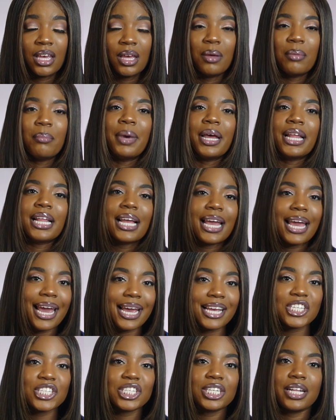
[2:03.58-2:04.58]

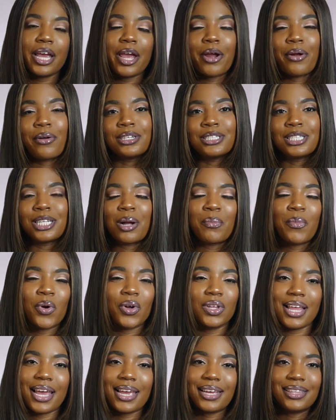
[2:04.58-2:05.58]
medication errors are more
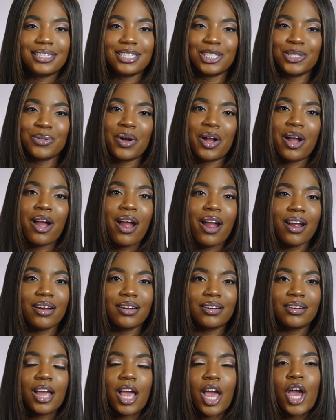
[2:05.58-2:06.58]
likely to occur.
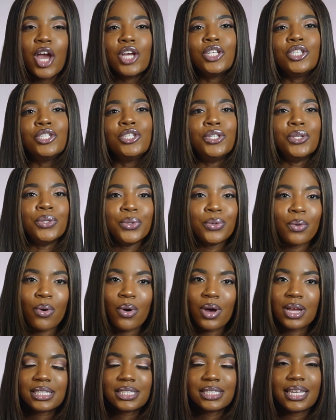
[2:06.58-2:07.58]
New
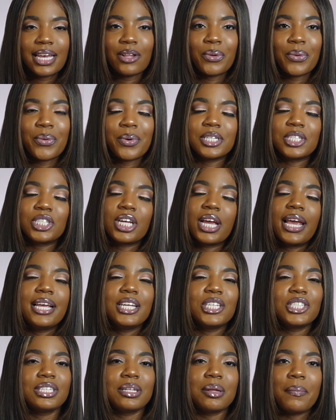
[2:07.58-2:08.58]
onset or a
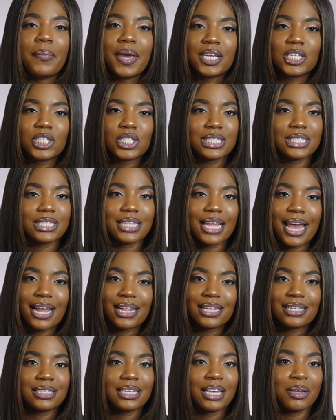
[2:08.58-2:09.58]
change in a patient's
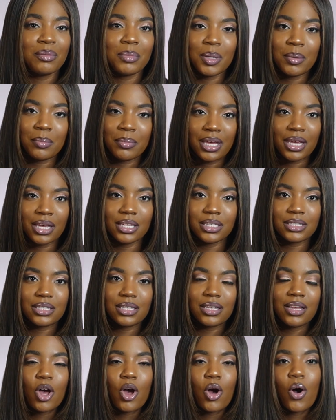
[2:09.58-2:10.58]
status can be missed.
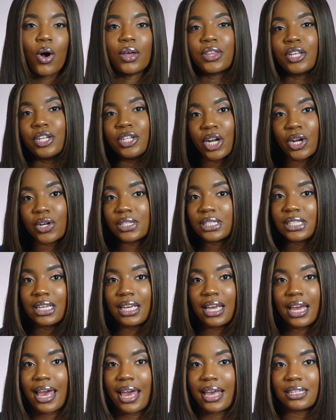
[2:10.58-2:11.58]
On the
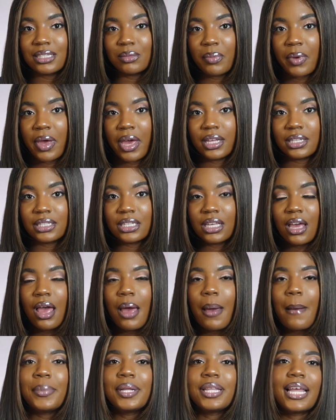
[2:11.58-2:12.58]
nursing aspect,
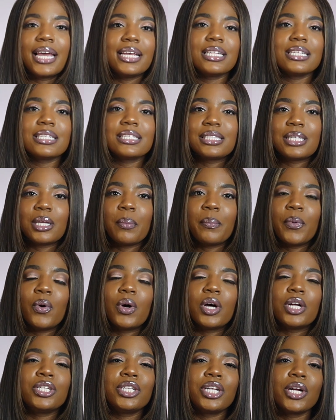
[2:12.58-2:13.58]
plain and simple,
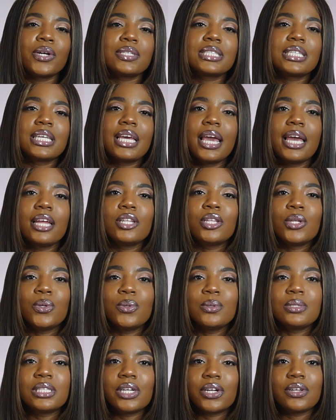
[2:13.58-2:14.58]
a nurse can
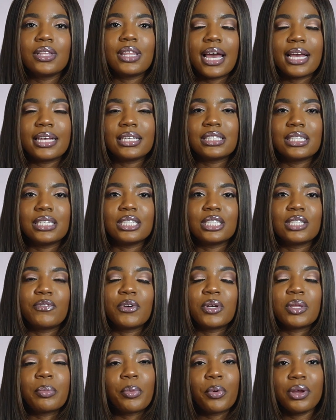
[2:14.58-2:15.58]
lose their license for
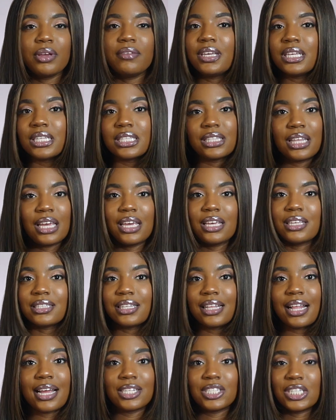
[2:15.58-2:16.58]
the previous things
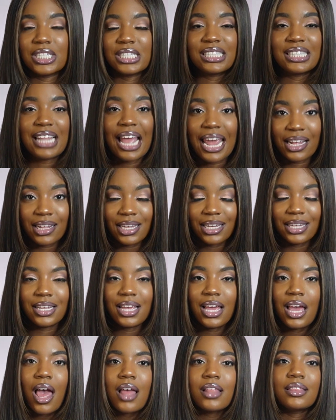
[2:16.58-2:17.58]
that I just stated,
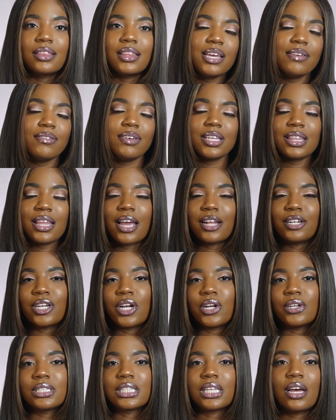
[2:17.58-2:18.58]
leaving that
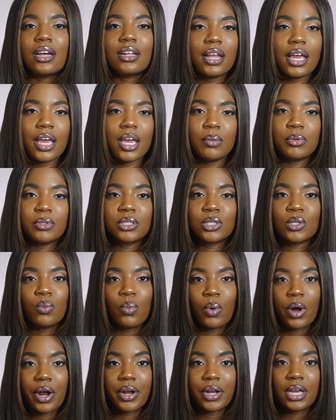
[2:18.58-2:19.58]
nurse unable to
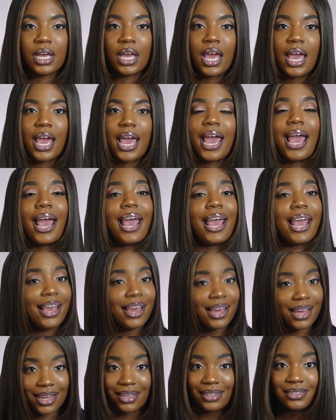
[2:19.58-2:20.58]
work
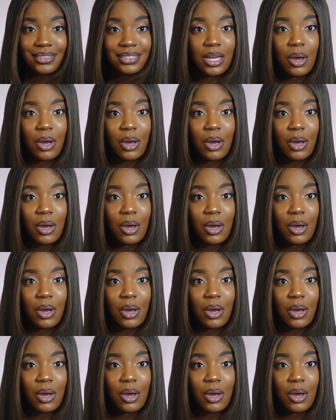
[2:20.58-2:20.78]
and